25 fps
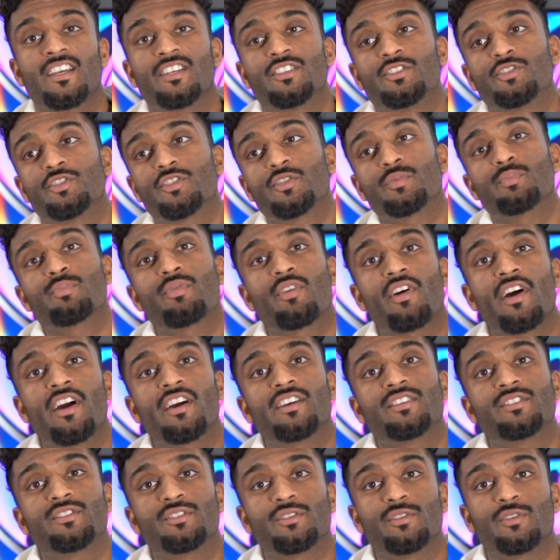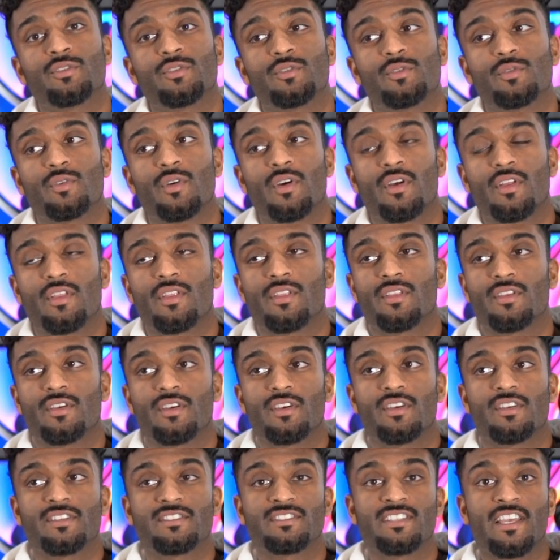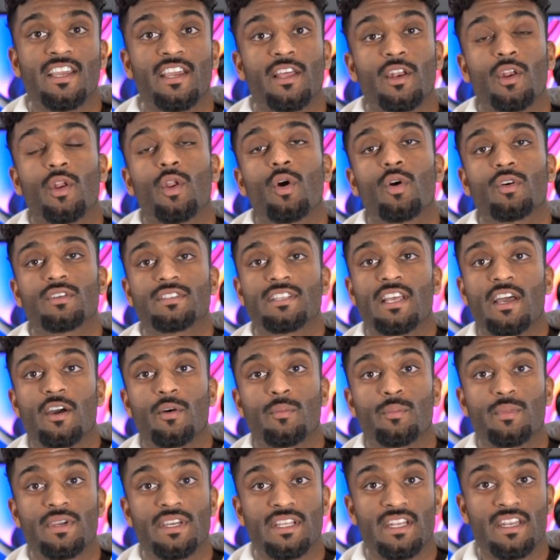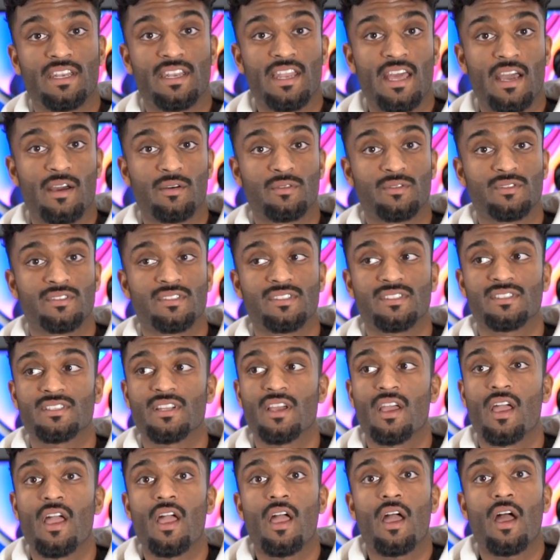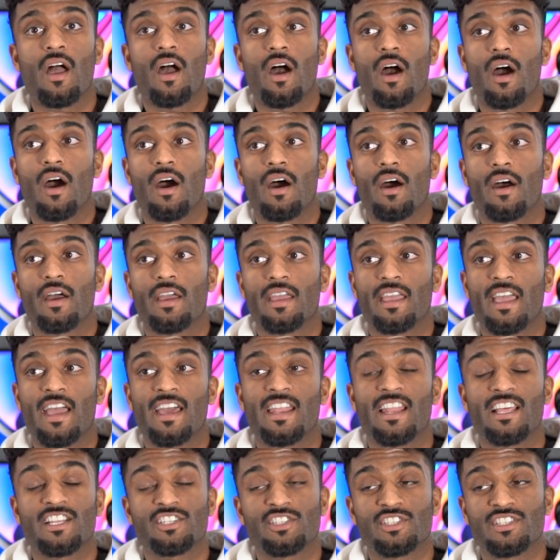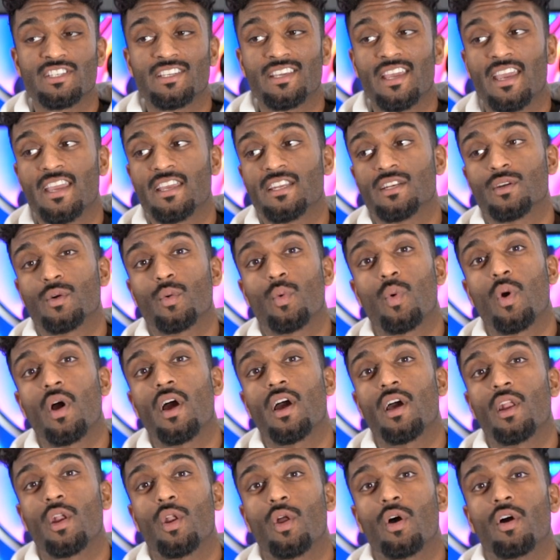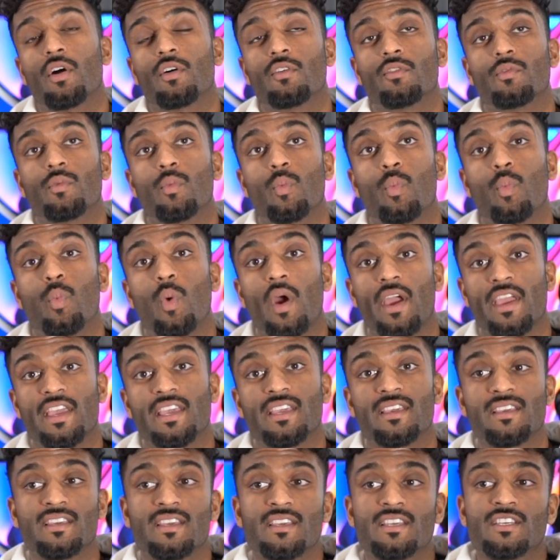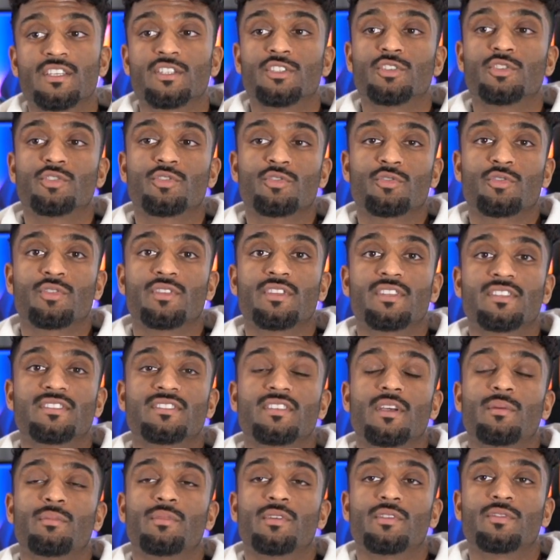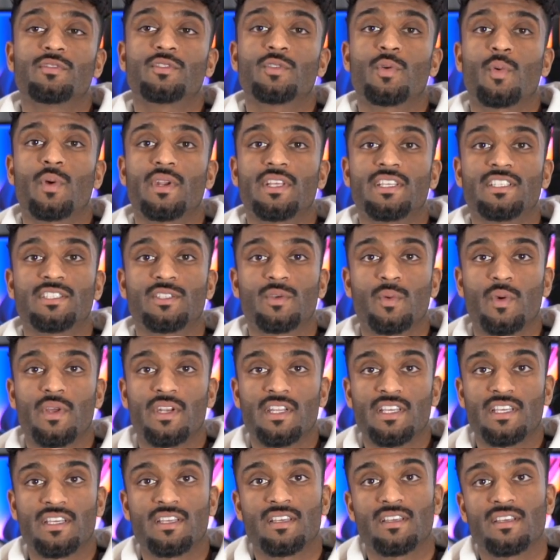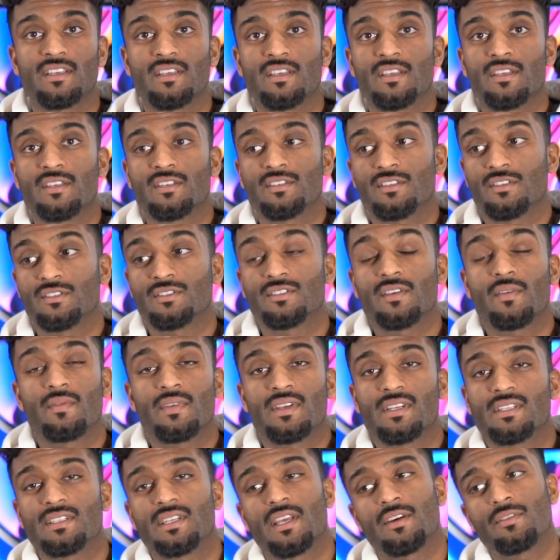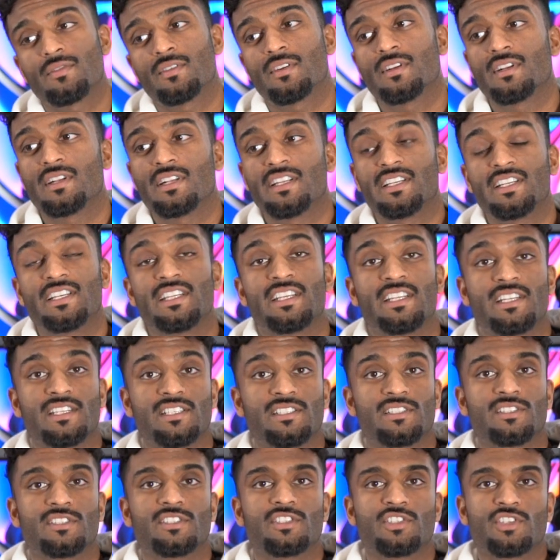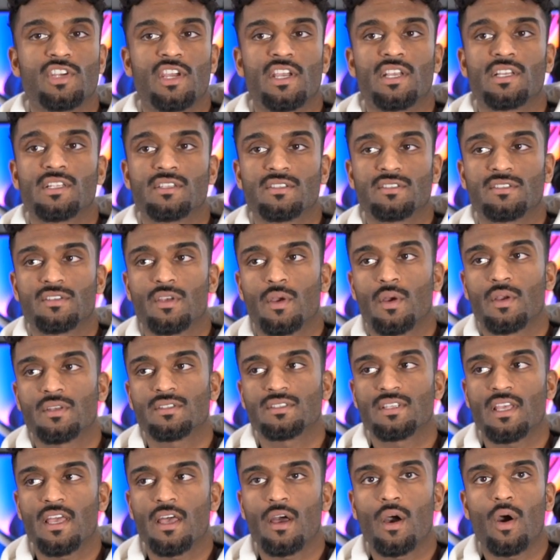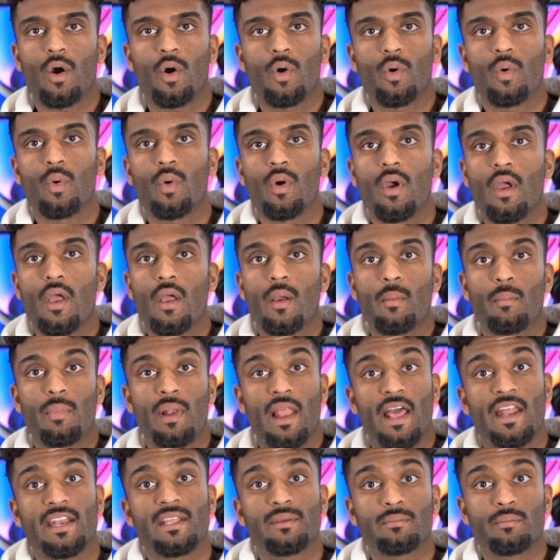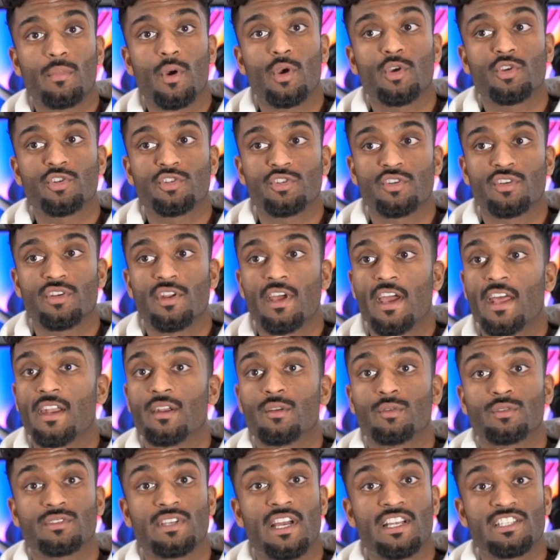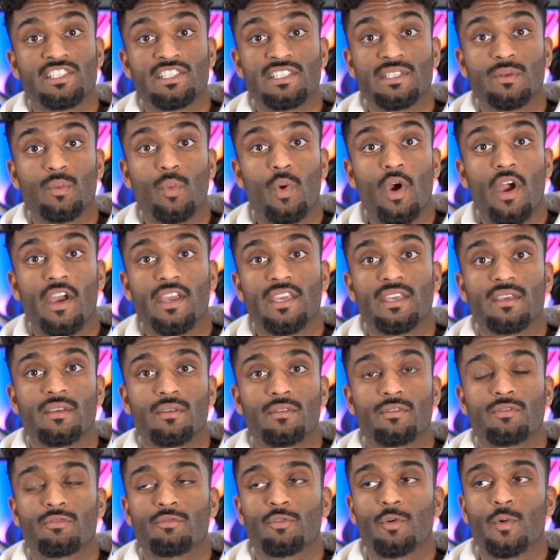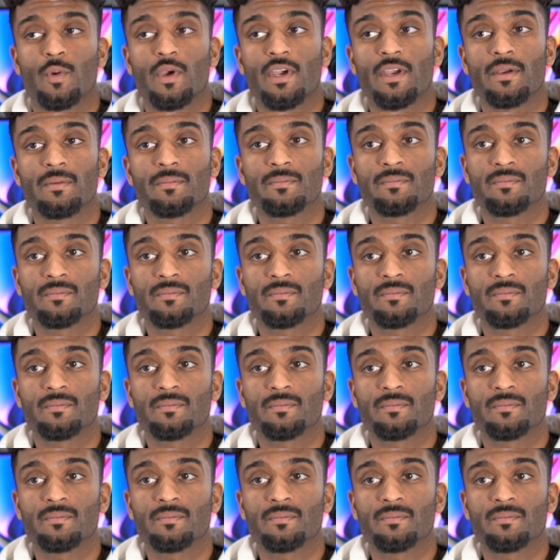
Just prior to the second lockdown being announced, I had actually gained quite a lot of weight during the summer of 2020. So something definitely needed to change. So I set a whole plan in motion and I was actually working through it.